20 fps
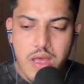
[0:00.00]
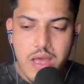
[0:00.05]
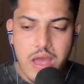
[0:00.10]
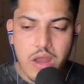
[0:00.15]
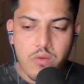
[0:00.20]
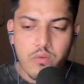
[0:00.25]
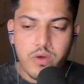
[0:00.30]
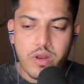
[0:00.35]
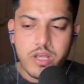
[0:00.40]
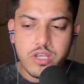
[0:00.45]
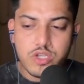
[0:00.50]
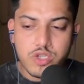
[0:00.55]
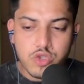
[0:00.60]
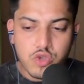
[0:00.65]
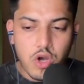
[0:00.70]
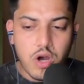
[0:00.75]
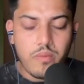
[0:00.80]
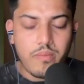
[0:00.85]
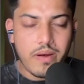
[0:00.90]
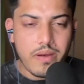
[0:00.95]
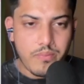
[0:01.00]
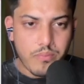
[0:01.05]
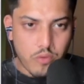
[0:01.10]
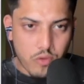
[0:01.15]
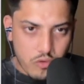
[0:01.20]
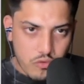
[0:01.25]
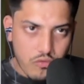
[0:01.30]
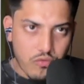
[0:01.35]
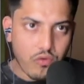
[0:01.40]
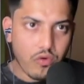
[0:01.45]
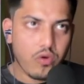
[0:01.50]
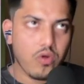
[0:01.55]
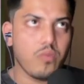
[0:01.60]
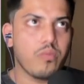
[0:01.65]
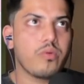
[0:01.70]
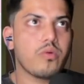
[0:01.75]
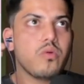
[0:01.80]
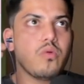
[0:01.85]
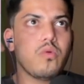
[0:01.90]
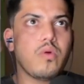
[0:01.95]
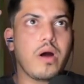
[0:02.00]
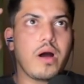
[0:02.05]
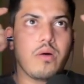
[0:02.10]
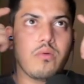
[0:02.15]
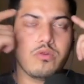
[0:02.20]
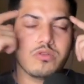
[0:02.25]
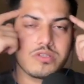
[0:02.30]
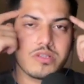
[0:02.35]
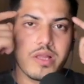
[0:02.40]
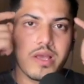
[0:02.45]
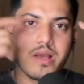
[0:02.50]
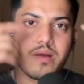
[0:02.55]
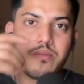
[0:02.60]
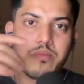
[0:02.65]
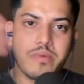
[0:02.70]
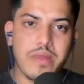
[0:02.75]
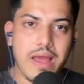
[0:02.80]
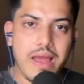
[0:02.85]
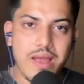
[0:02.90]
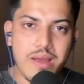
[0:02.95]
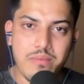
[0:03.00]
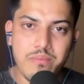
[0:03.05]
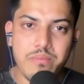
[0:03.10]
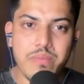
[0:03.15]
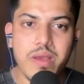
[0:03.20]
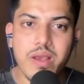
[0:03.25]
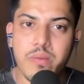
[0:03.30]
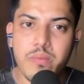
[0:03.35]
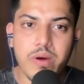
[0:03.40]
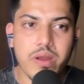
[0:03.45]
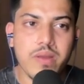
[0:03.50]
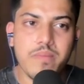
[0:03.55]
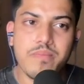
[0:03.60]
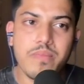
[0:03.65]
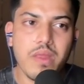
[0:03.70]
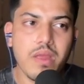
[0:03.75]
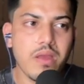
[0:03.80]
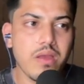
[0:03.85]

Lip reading: and when I saw my portfolio, bro, I was like, damn, big money.